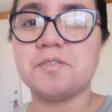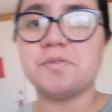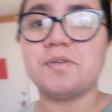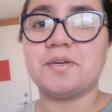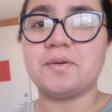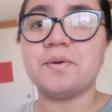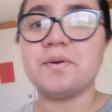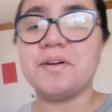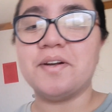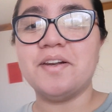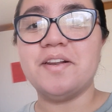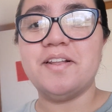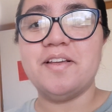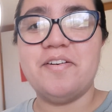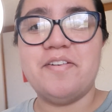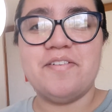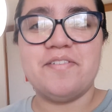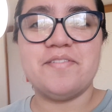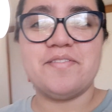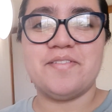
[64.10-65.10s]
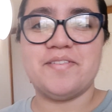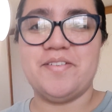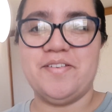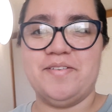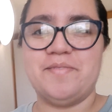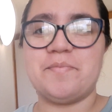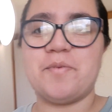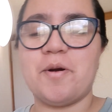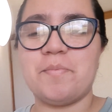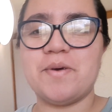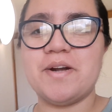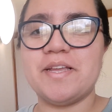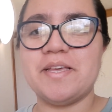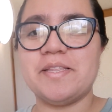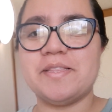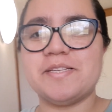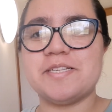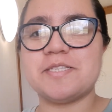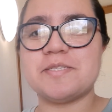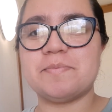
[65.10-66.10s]
so I could live properly
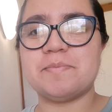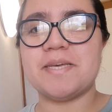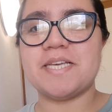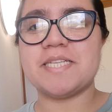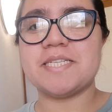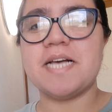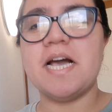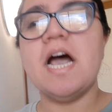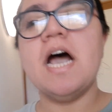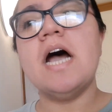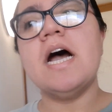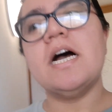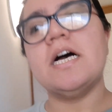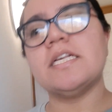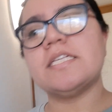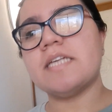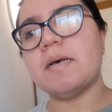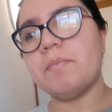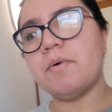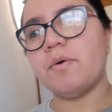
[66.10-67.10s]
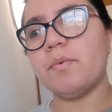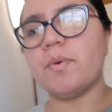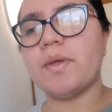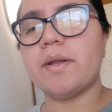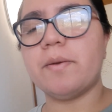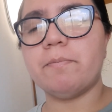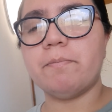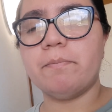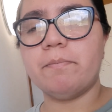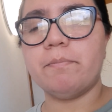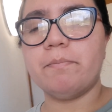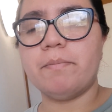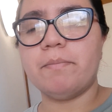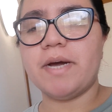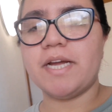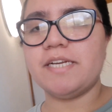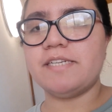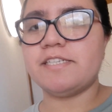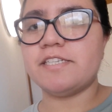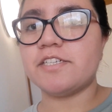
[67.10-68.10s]
in this space. Some of it
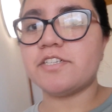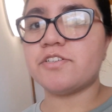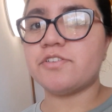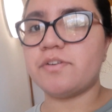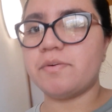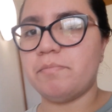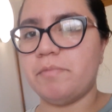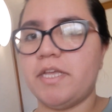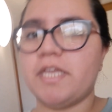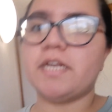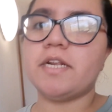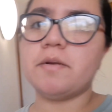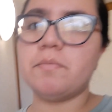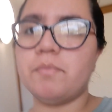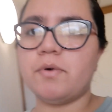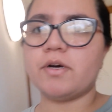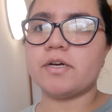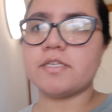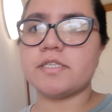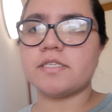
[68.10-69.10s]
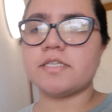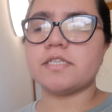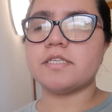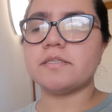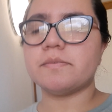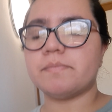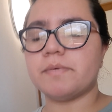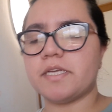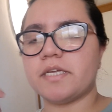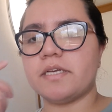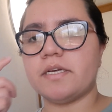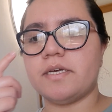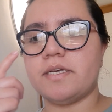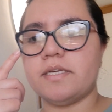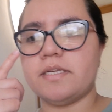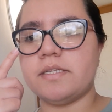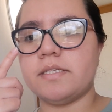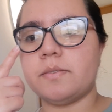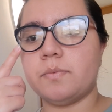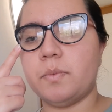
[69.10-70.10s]
might just remain in boxes
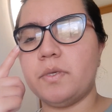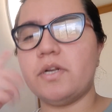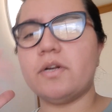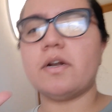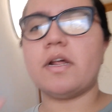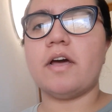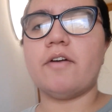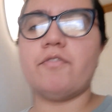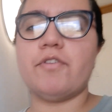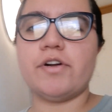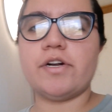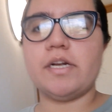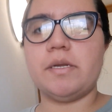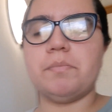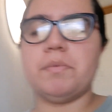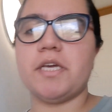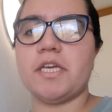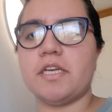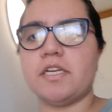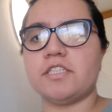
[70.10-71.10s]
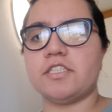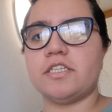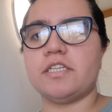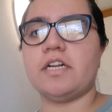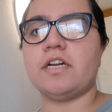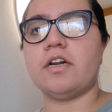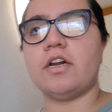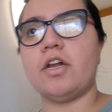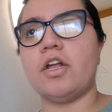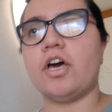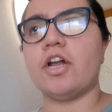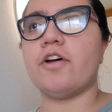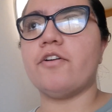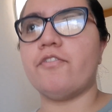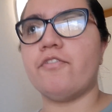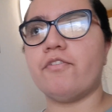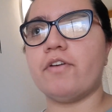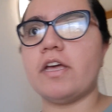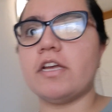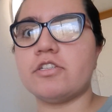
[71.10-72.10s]
because we don't have a really big kitchen, and a lot of
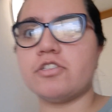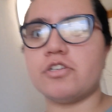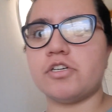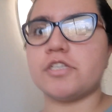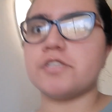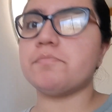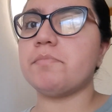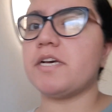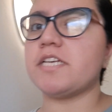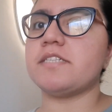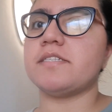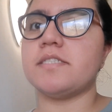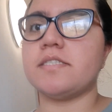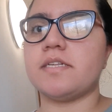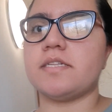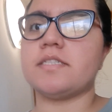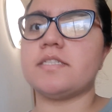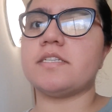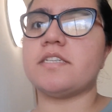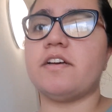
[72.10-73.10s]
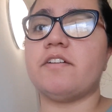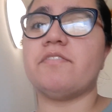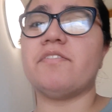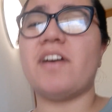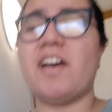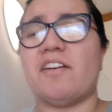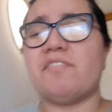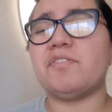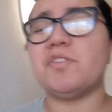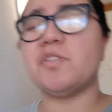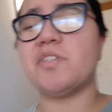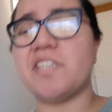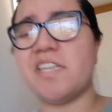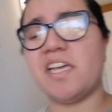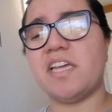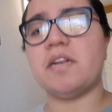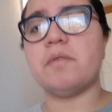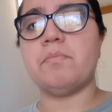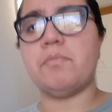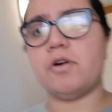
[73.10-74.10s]
extra spices and stuff have to stay
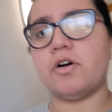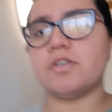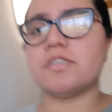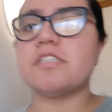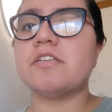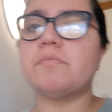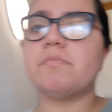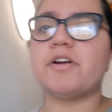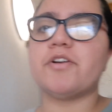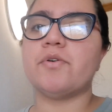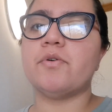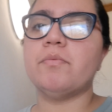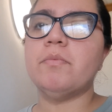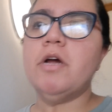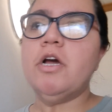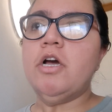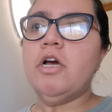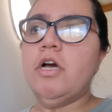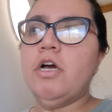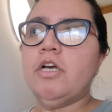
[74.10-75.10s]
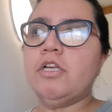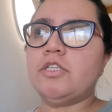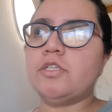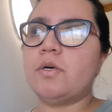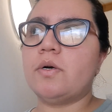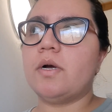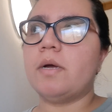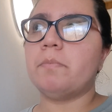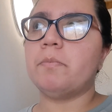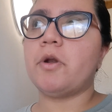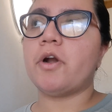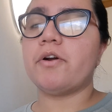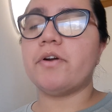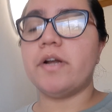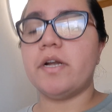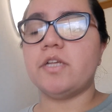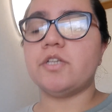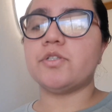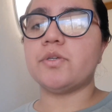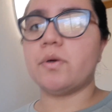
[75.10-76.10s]
in a box in my room. So I'm not
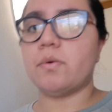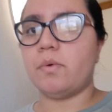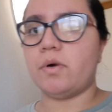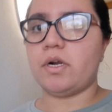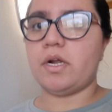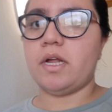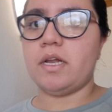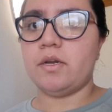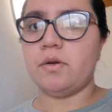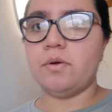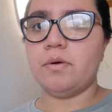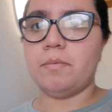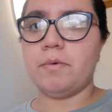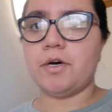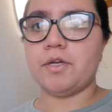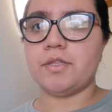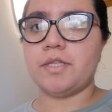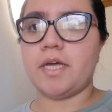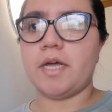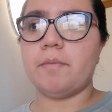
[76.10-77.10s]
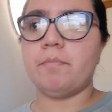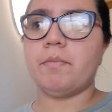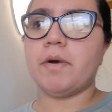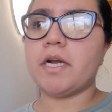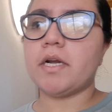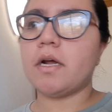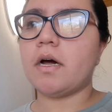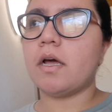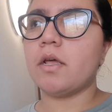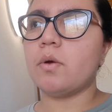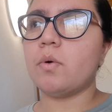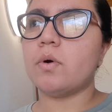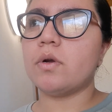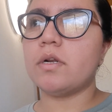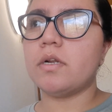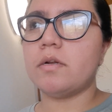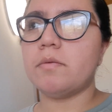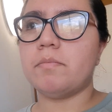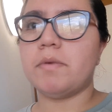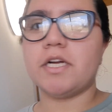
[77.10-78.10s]
really sure what I'll do about that, but I
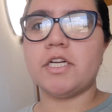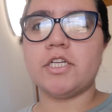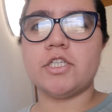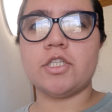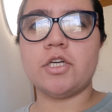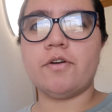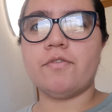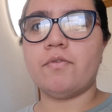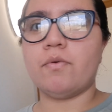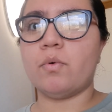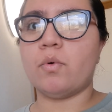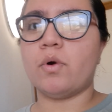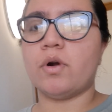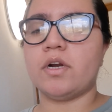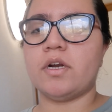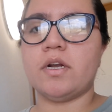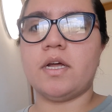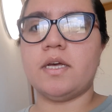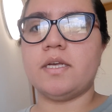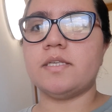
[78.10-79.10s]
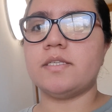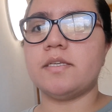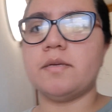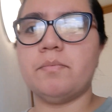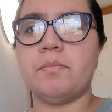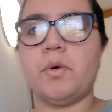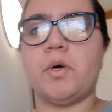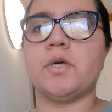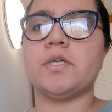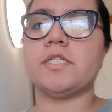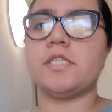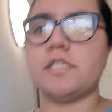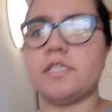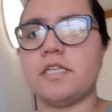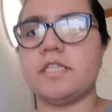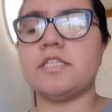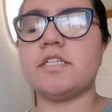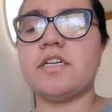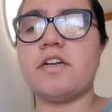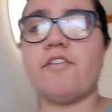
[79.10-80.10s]
ordered a bunch of organizing boxes
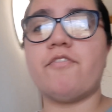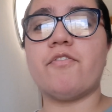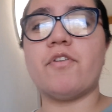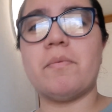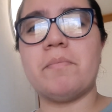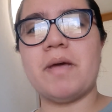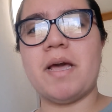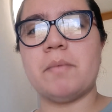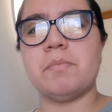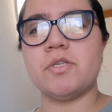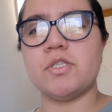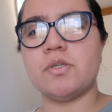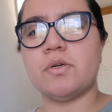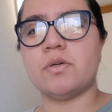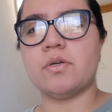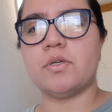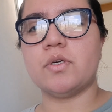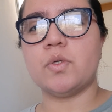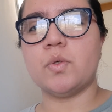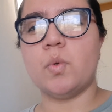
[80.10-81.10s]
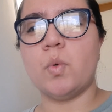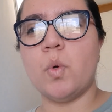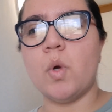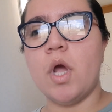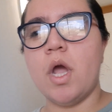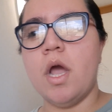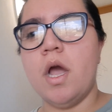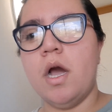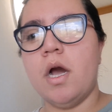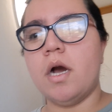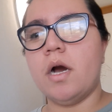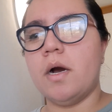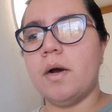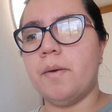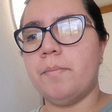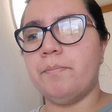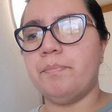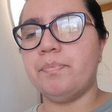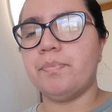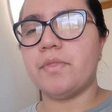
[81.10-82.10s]
and stuff from Amazon to
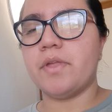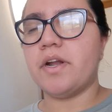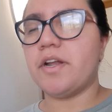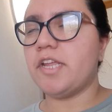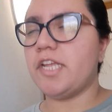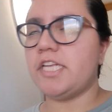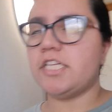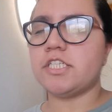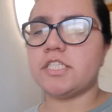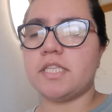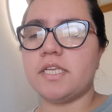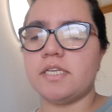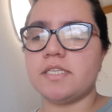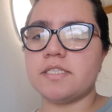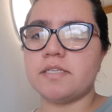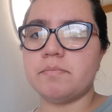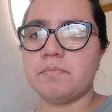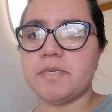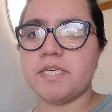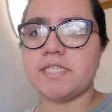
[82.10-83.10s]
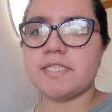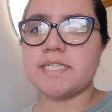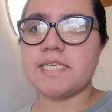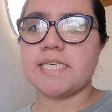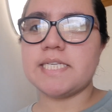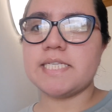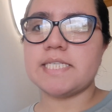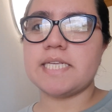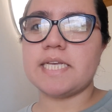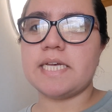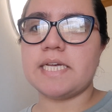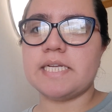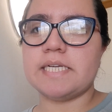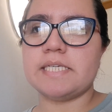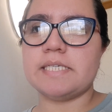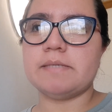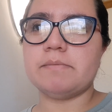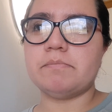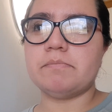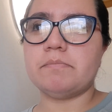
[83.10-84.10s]
arrange things in pieces,
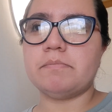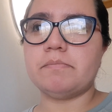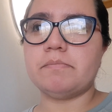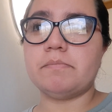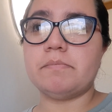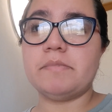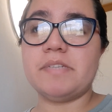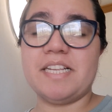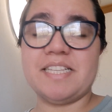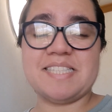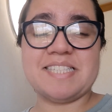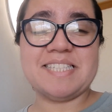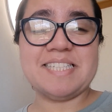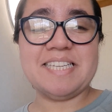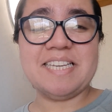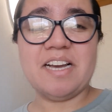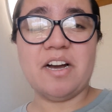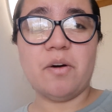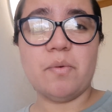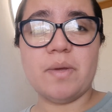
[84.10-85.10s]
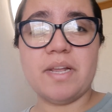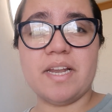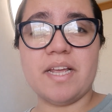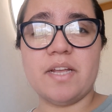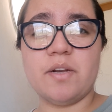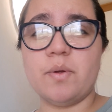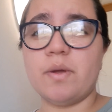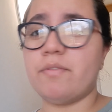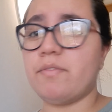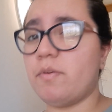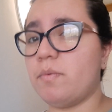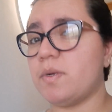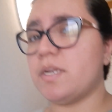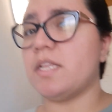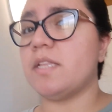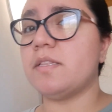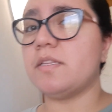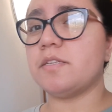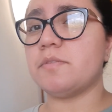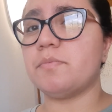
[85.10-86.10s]
and let's see how well I do. I've never
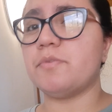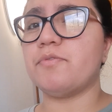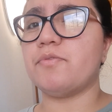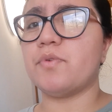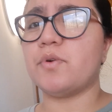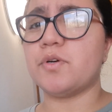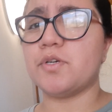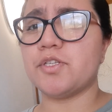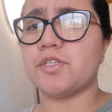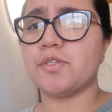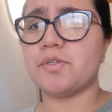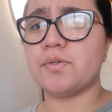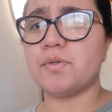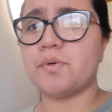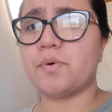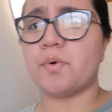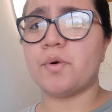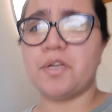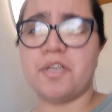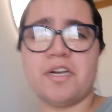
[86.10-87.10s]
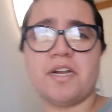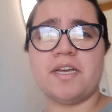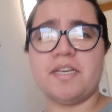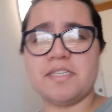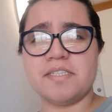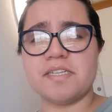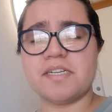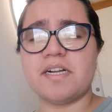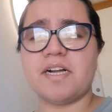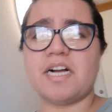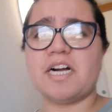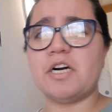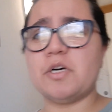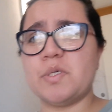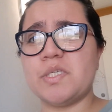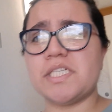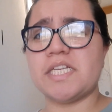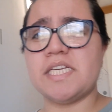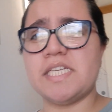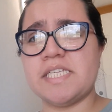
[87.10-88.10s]
done this before, so organizing a
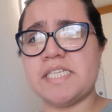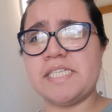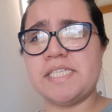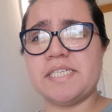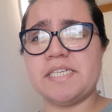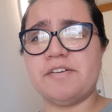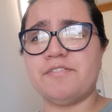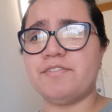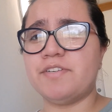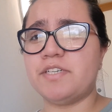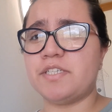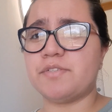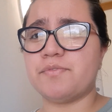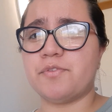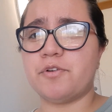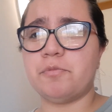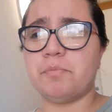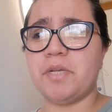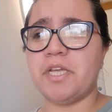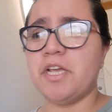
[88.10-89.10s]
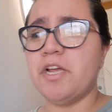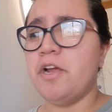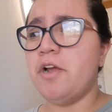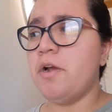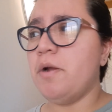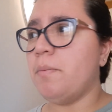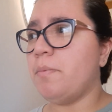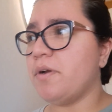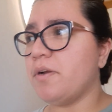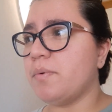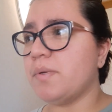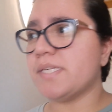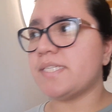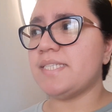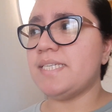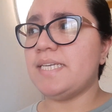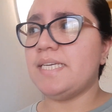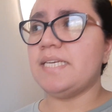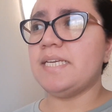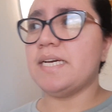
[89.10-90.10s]
house is a first for me.
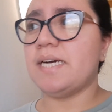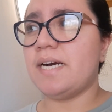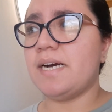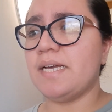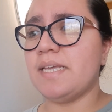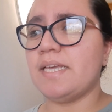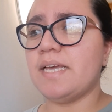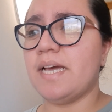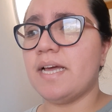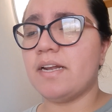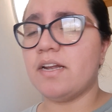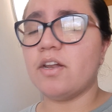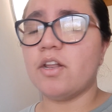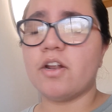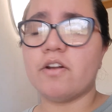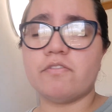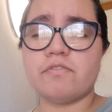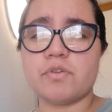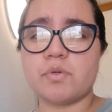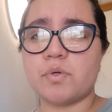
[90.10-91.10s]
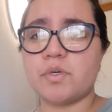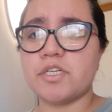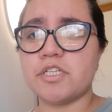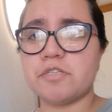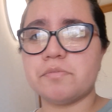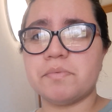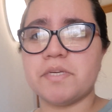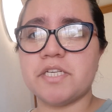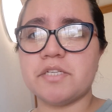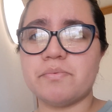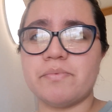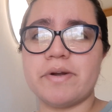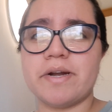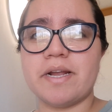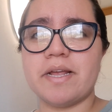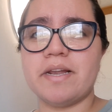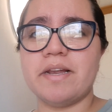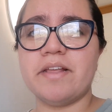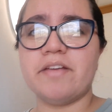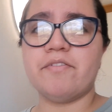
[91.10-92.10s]
Previously, I had a lot of storage space where
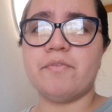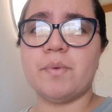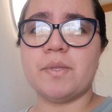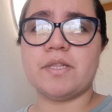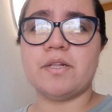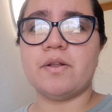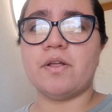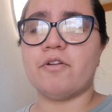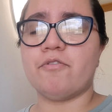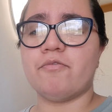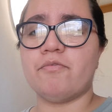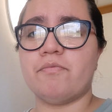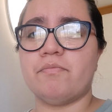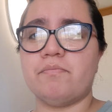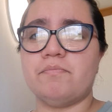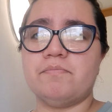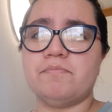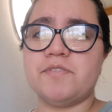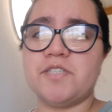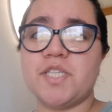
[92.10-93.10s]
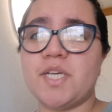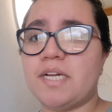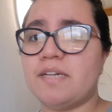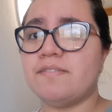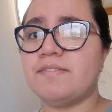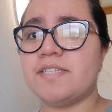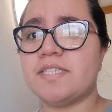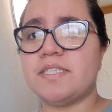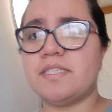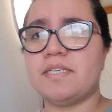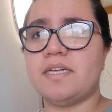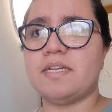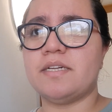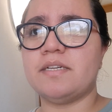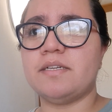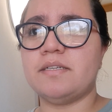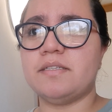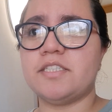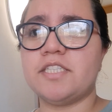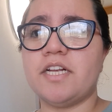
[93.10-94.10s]
I lived with a lot of shelves
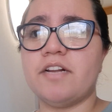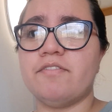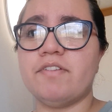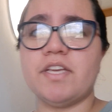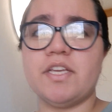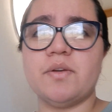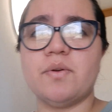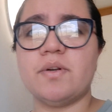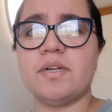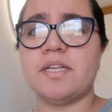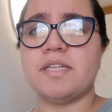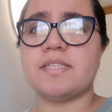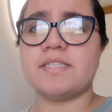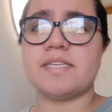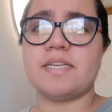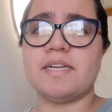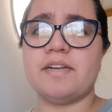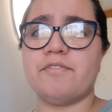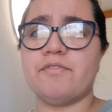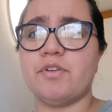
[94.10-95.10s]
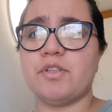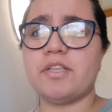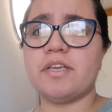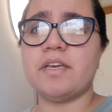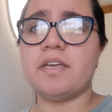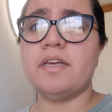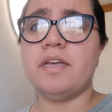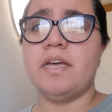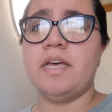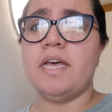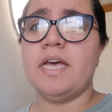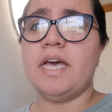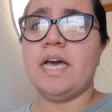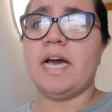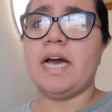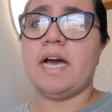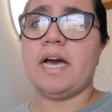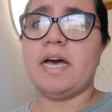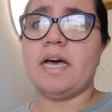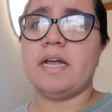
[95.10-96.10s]
and shelving units and everything,
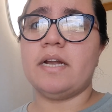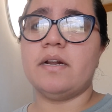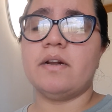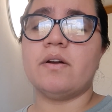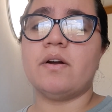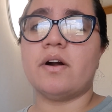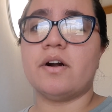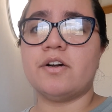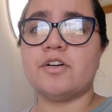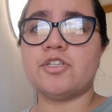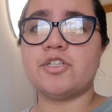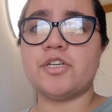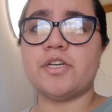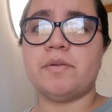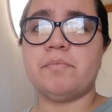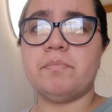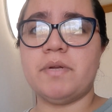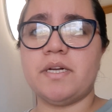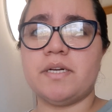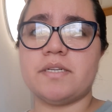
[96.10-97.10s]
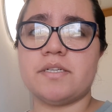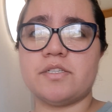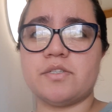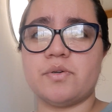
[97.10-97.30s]
and a large inbuilt